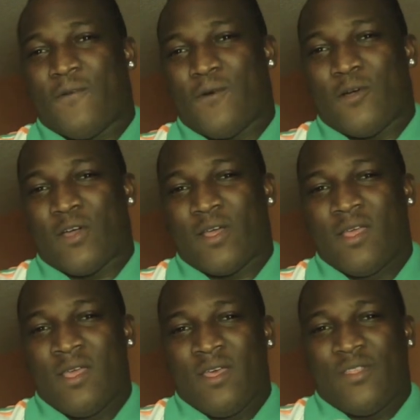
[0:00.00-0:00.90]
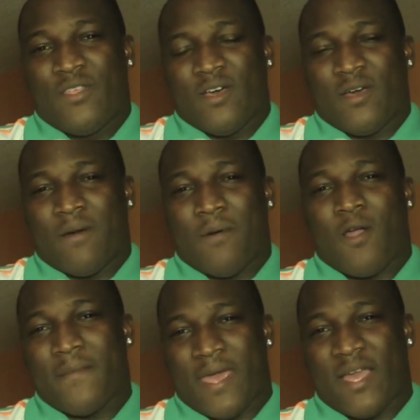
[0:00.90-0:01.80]
for the
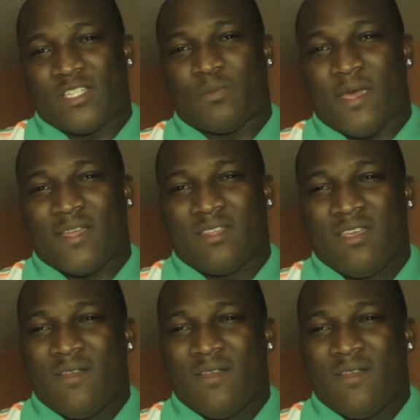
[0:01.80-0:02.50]
apartment aspect.